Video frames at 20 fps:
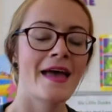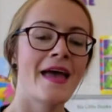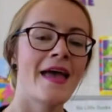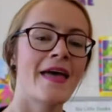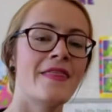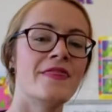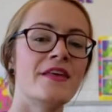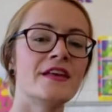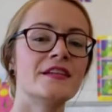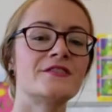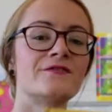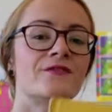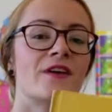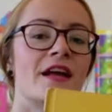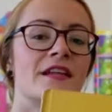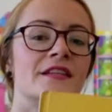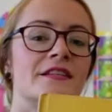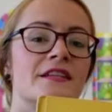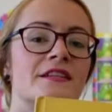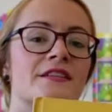This,
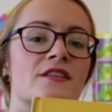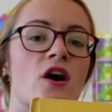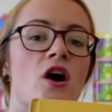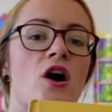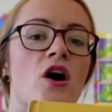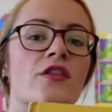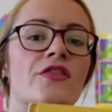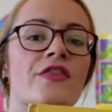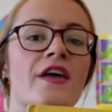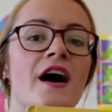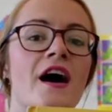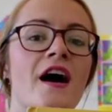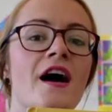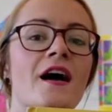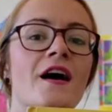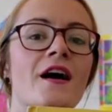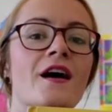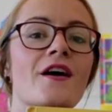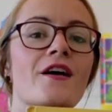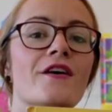friends, is called the
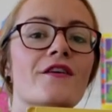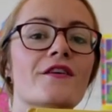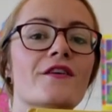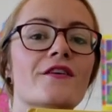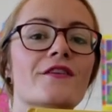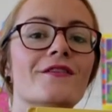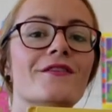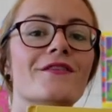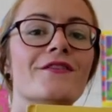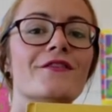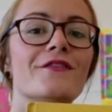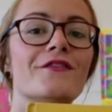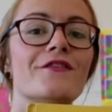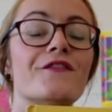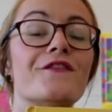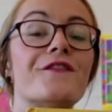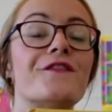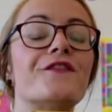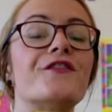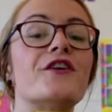
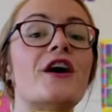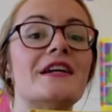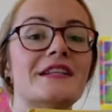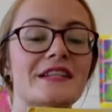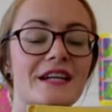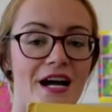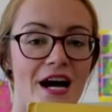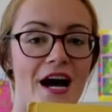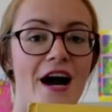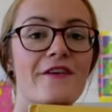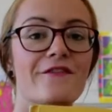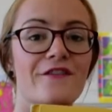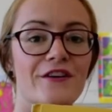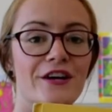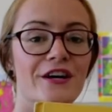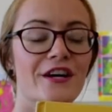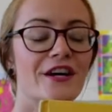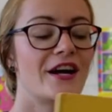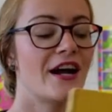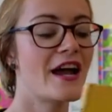front
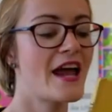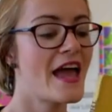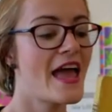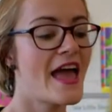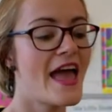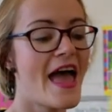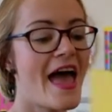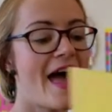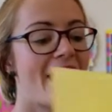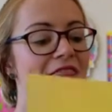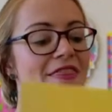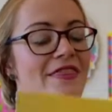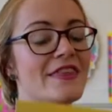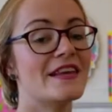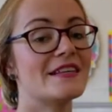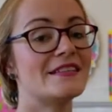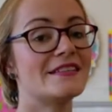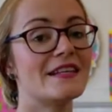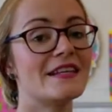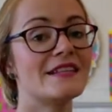cover, and
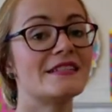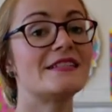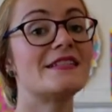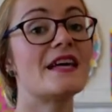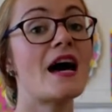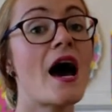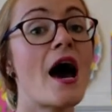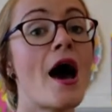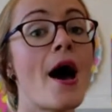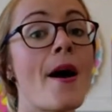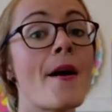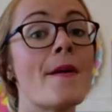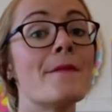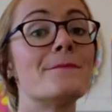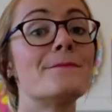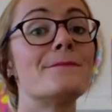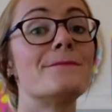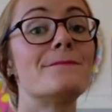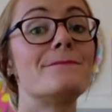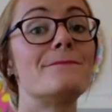this is the
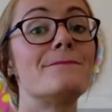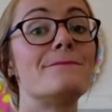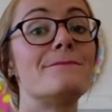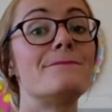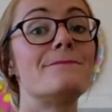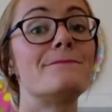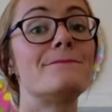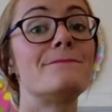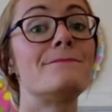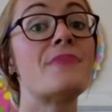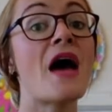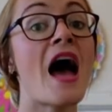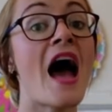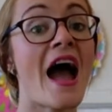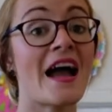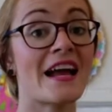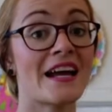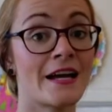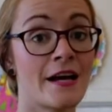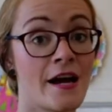
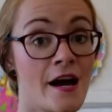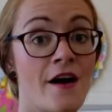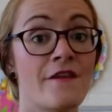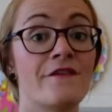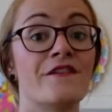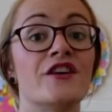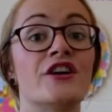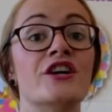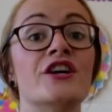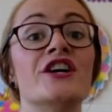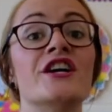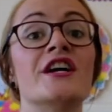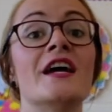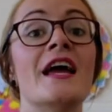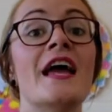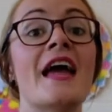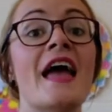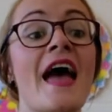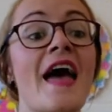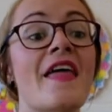back cover,
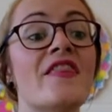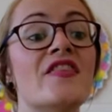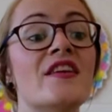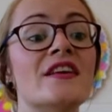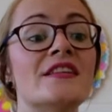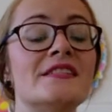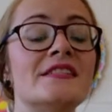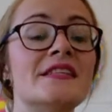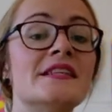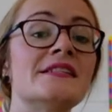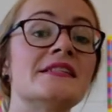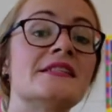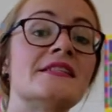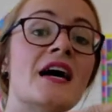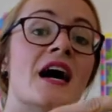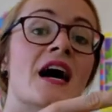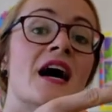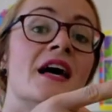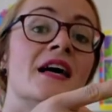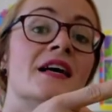and this is
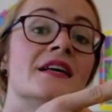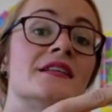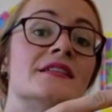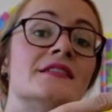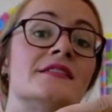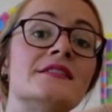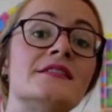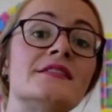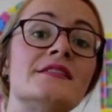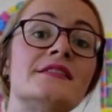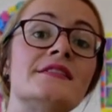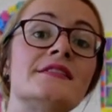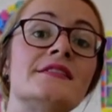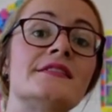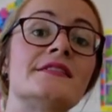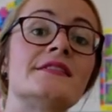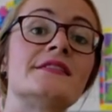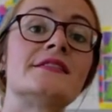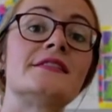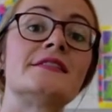the
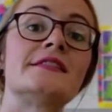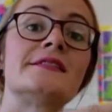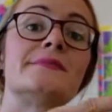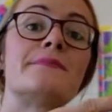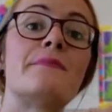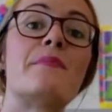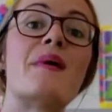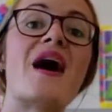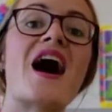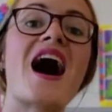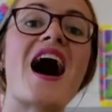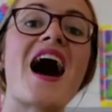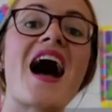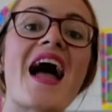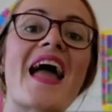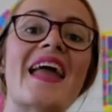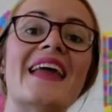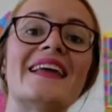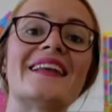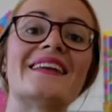
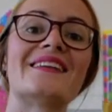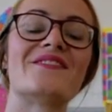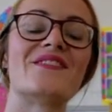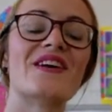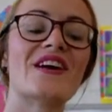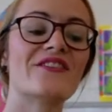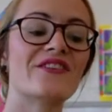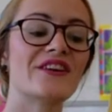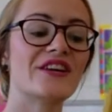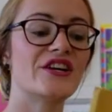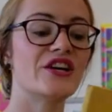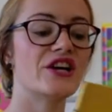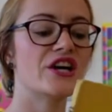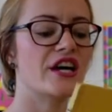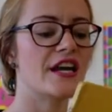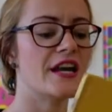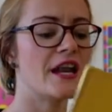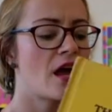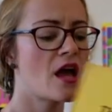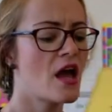spine. Very
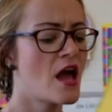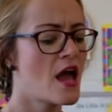good.